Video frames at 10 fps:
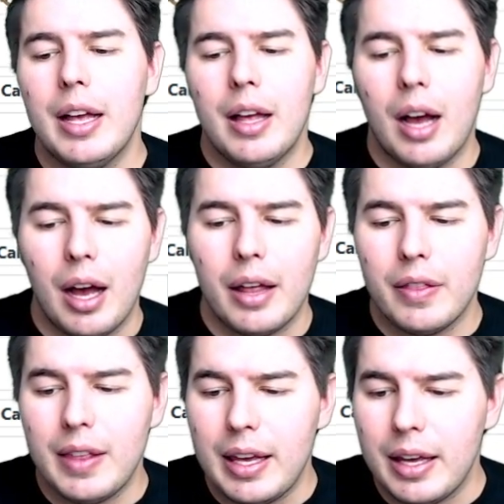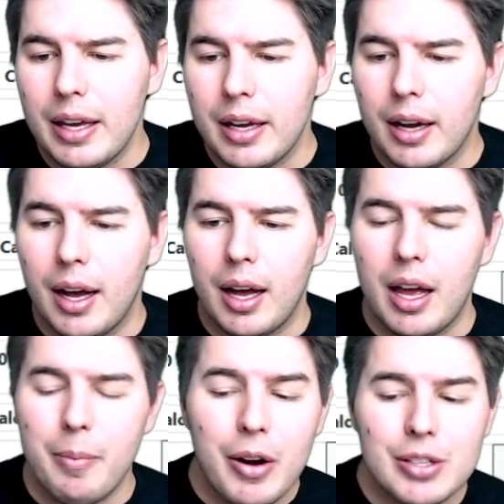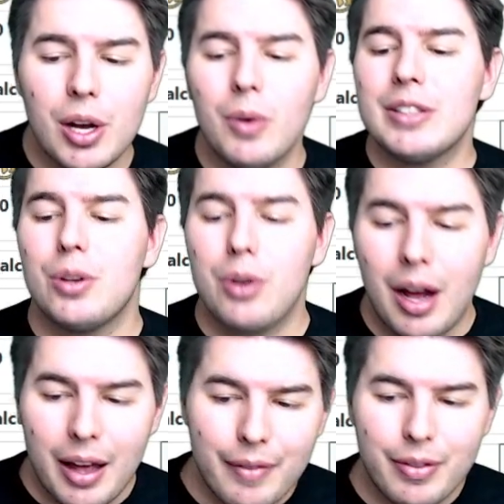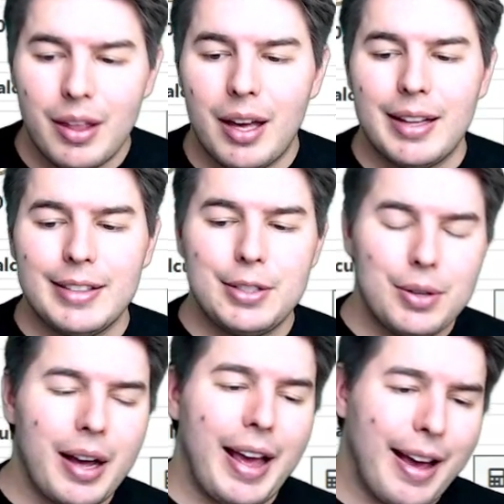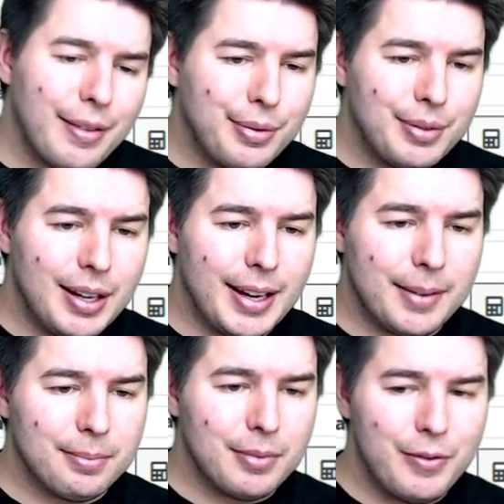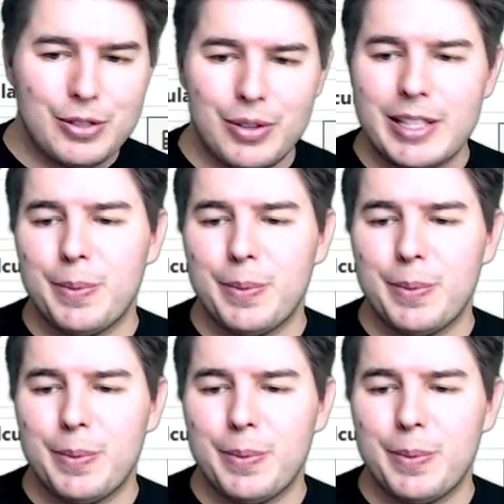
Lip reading: The Emisizzle Call ones do not have vigilance,